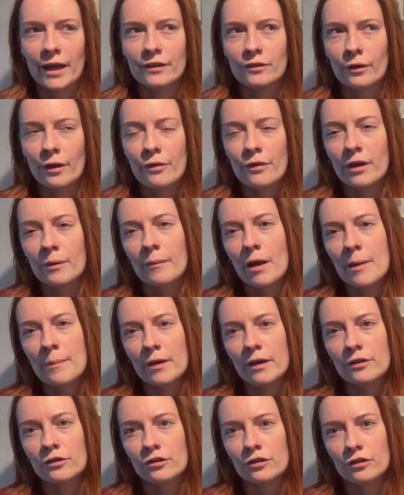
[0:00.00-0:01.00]
So I think maybe
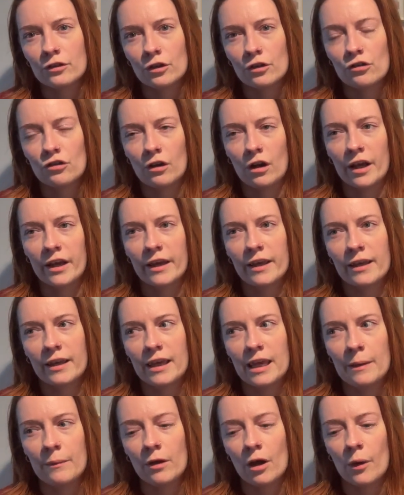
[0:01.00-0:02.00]
it's just good to like
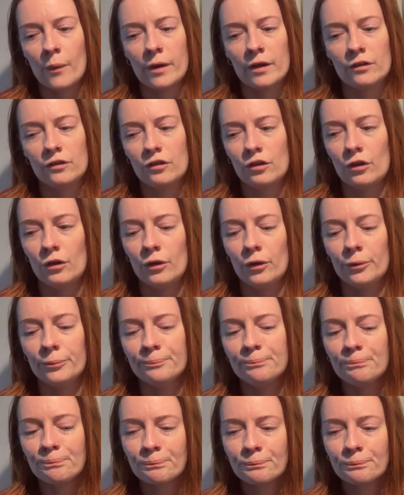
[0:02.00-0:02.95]
keep going to,